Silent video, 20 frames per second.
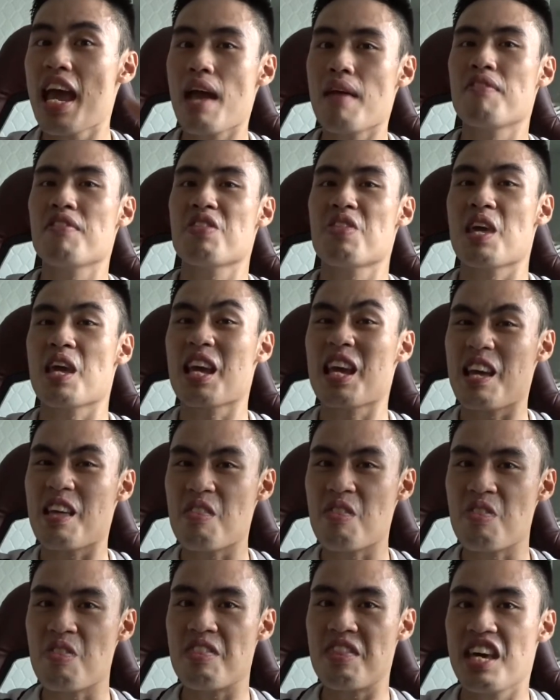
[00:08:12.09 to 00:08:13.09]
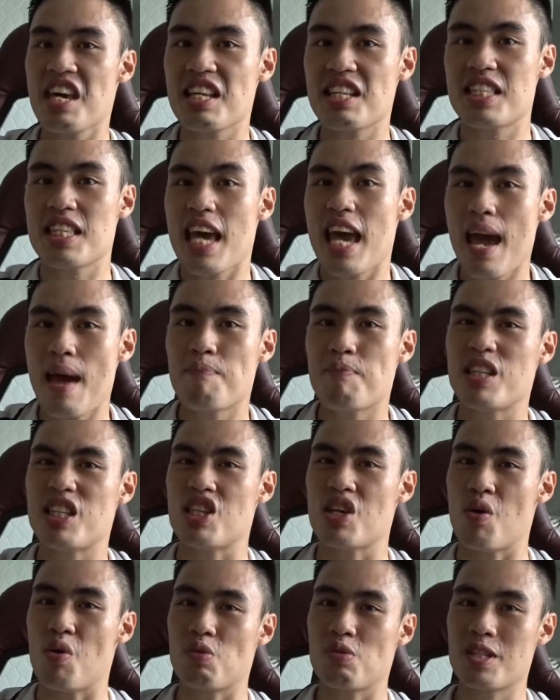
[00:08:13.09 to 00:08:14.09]
everything in this
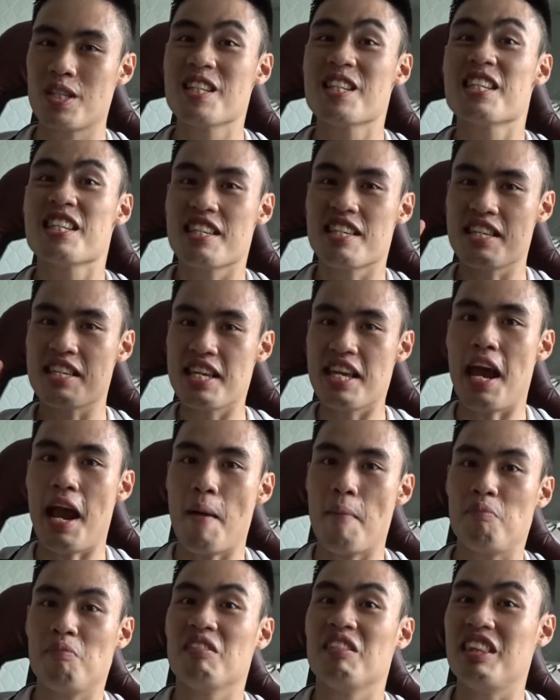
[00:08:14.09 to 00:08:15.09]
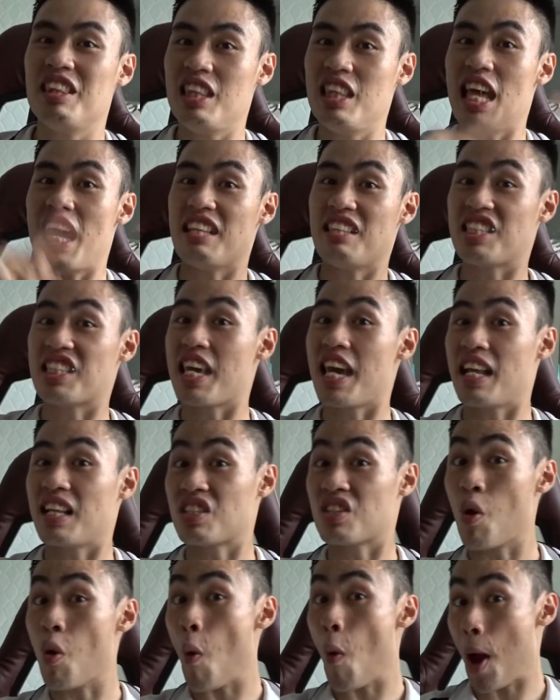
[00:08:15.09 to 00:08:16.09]
episode. Yeah, let's get
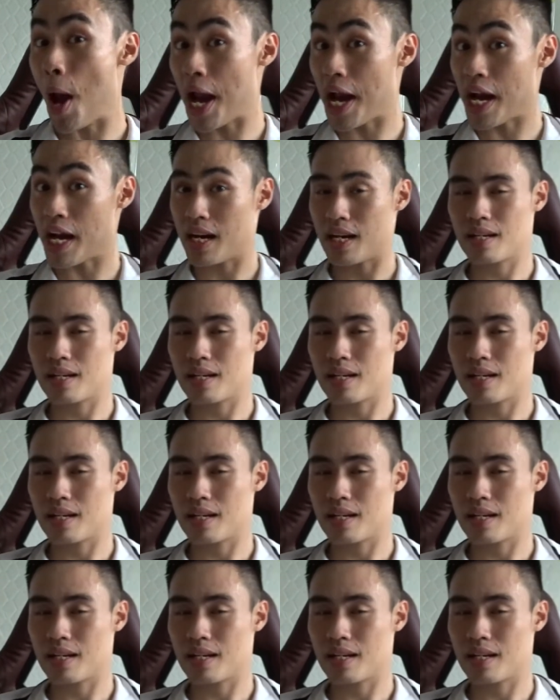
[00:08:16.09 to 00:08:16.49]
going.